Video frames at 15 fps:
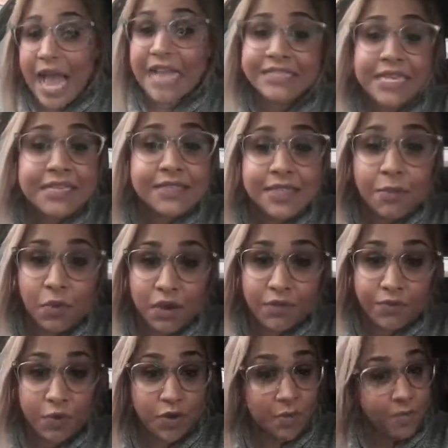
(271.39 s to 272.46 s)
Asking someone
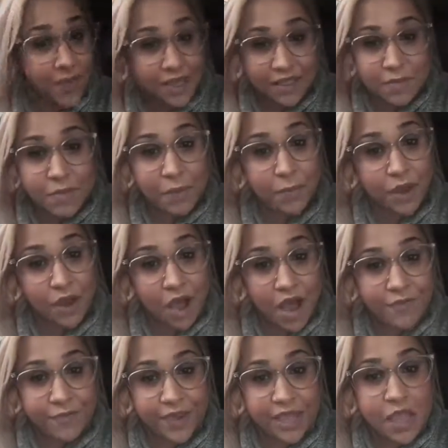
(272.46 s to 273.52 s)
if you can pick them up a
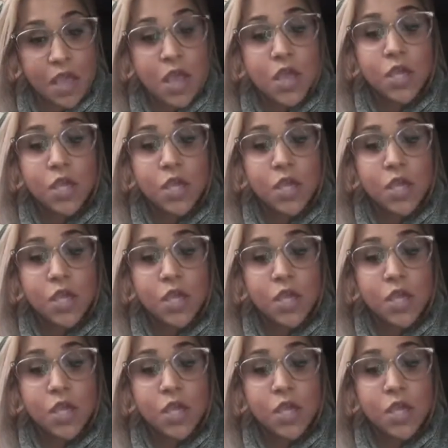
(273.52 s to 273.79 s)
coffee.